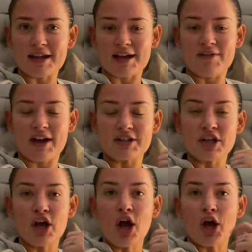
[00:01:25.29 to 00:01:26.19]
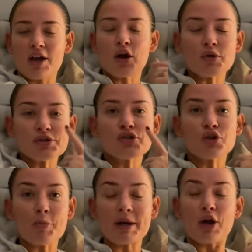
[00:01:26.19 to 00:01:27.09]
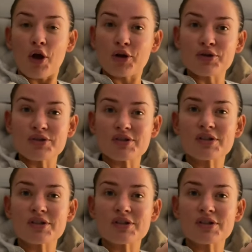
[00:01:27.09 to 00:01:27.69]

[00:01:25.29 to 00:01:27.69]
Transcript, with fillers: I have had cold sores up my nose,